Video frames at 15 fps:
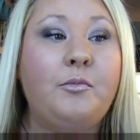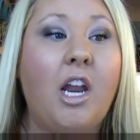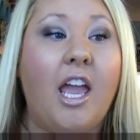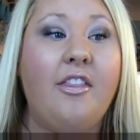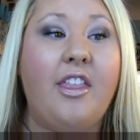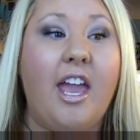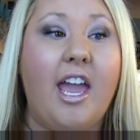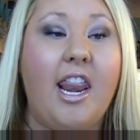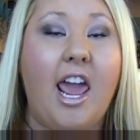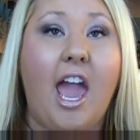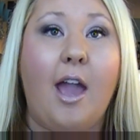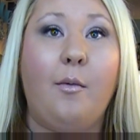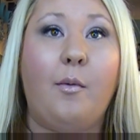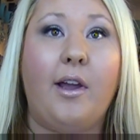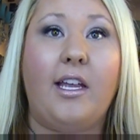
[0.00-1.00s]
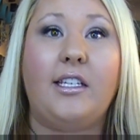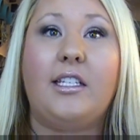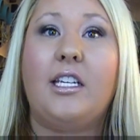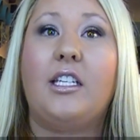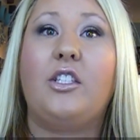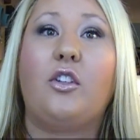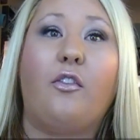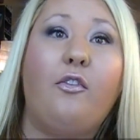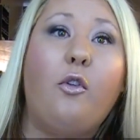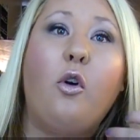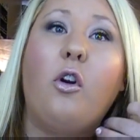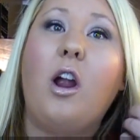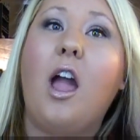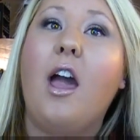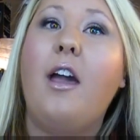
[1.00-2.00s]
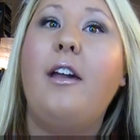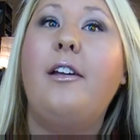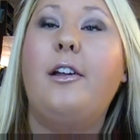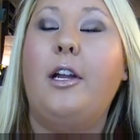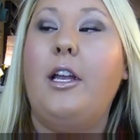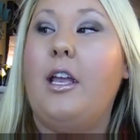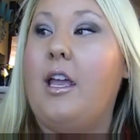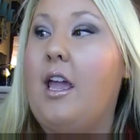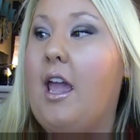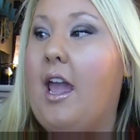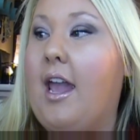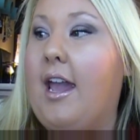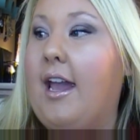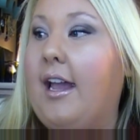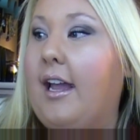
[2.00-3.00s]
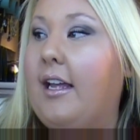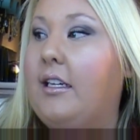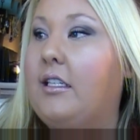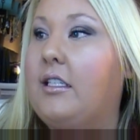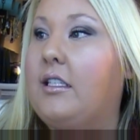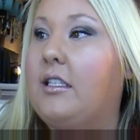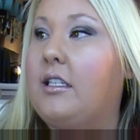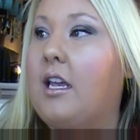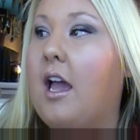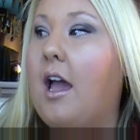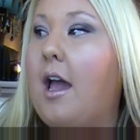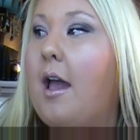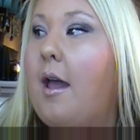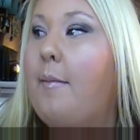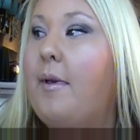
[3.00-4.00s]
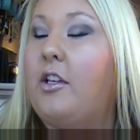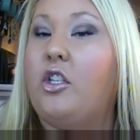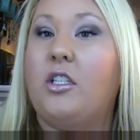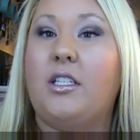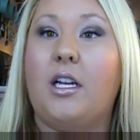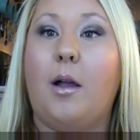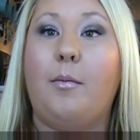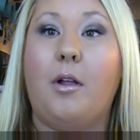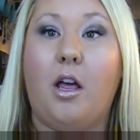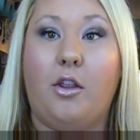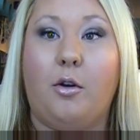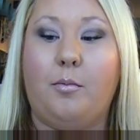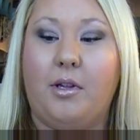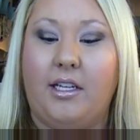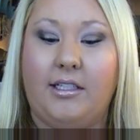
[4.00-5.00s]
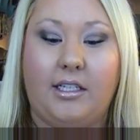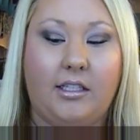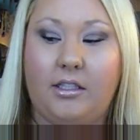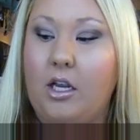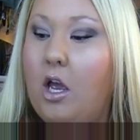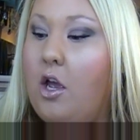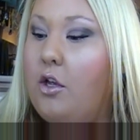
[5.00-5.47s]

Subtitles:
And then I went to Sephora and just a couple other places.